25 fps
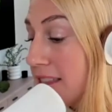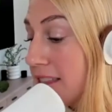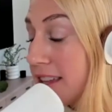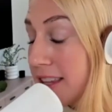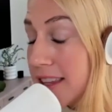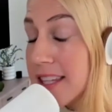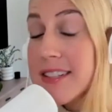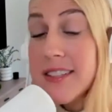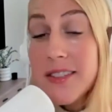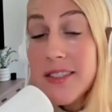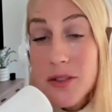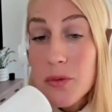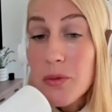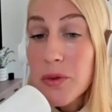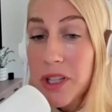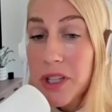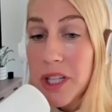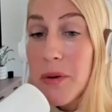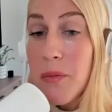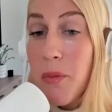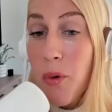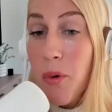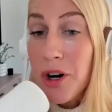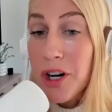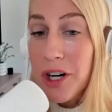think this is a
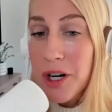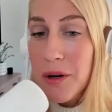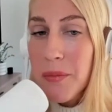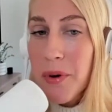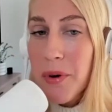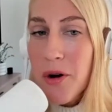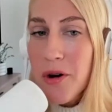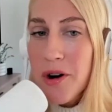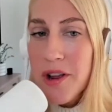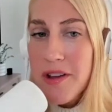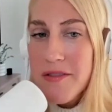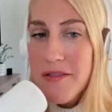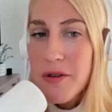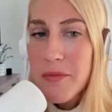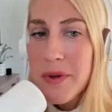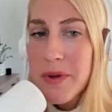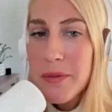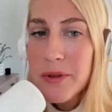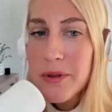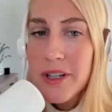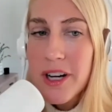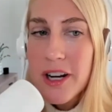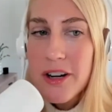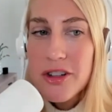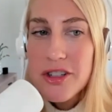really important component for
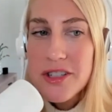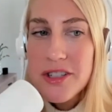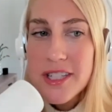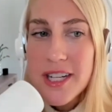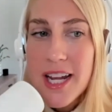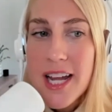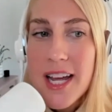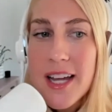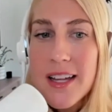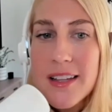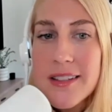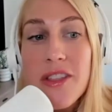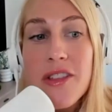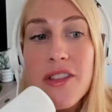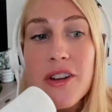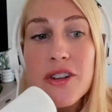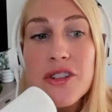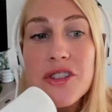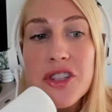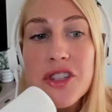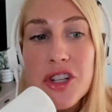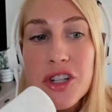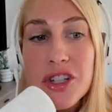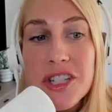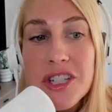people to understand.
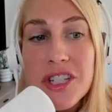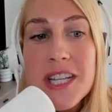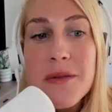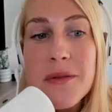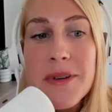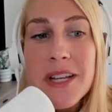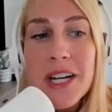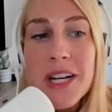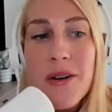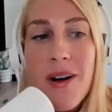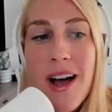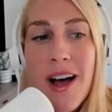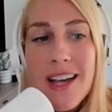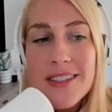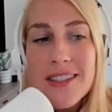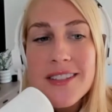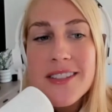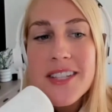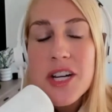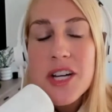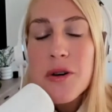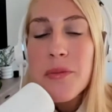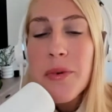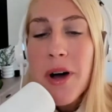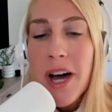There's thirteen amino acids
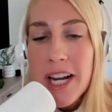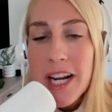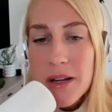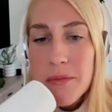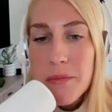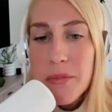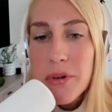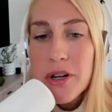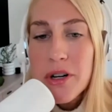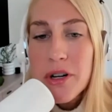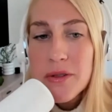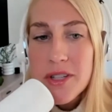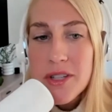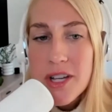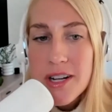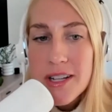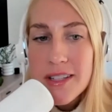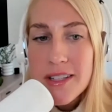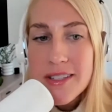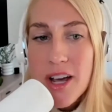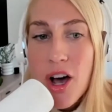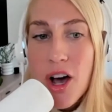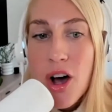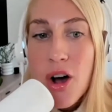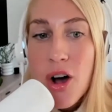that your body can produce on
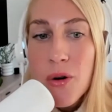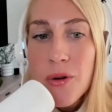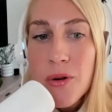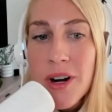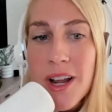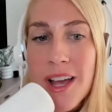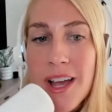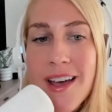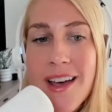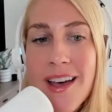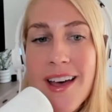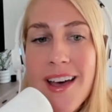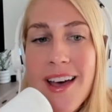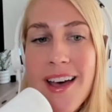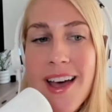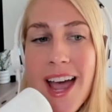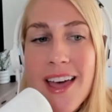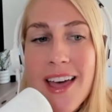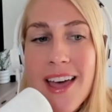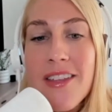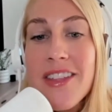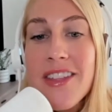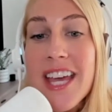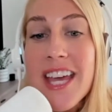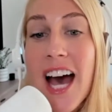its own.
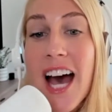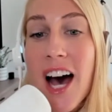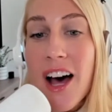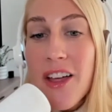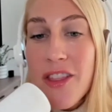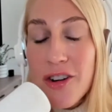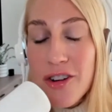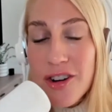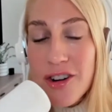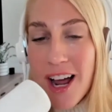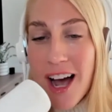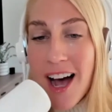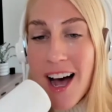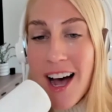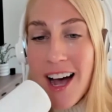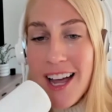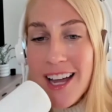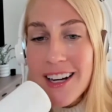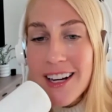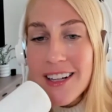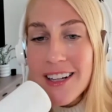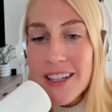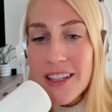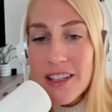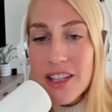And then the other
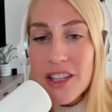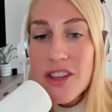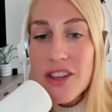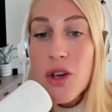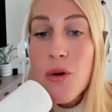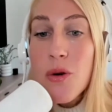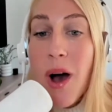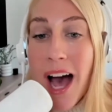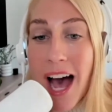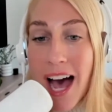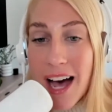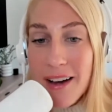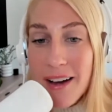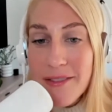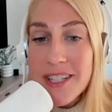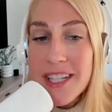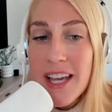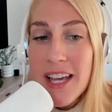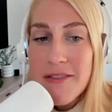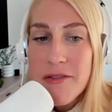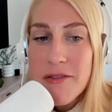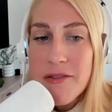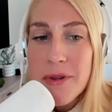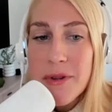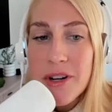nine you have to
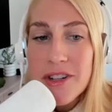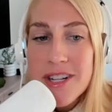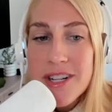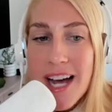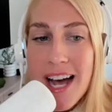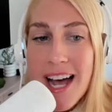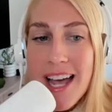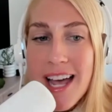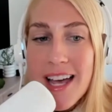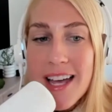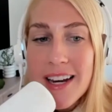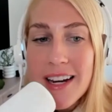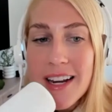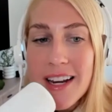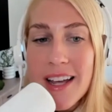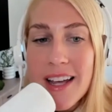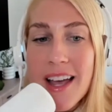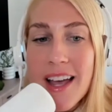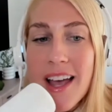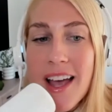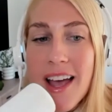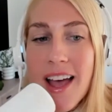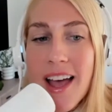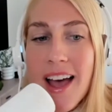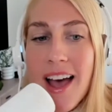get from your diet.
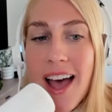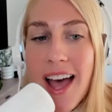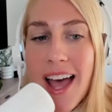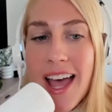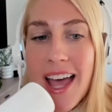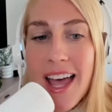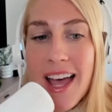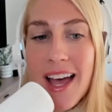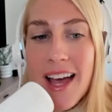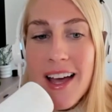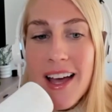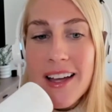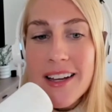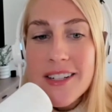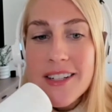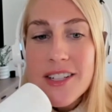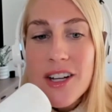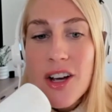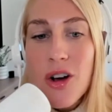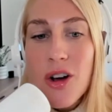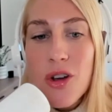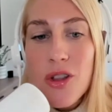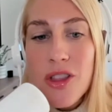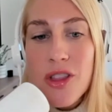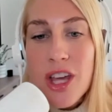And
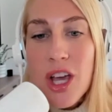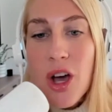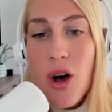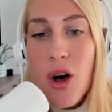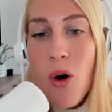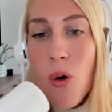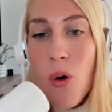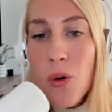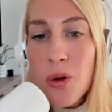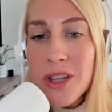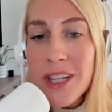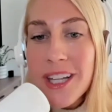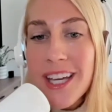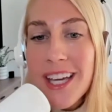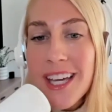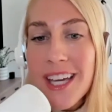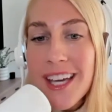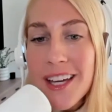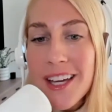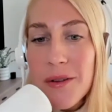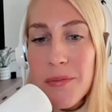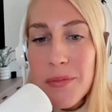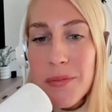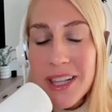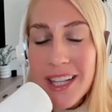the
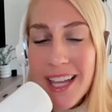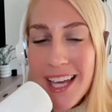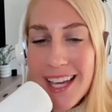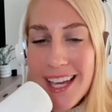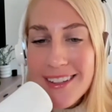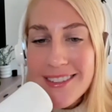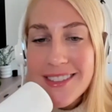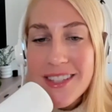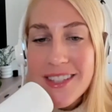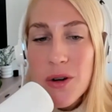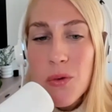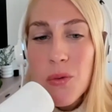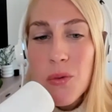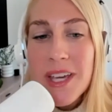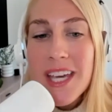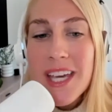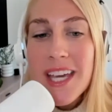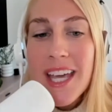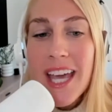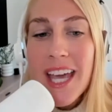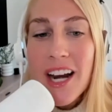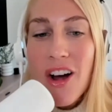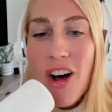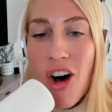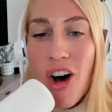only place that we can
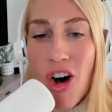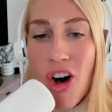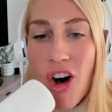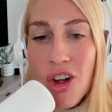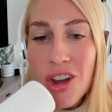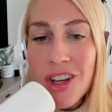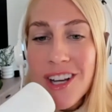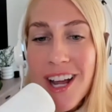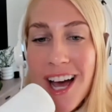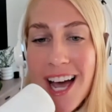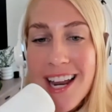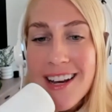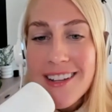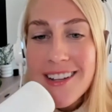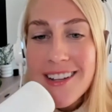get all nine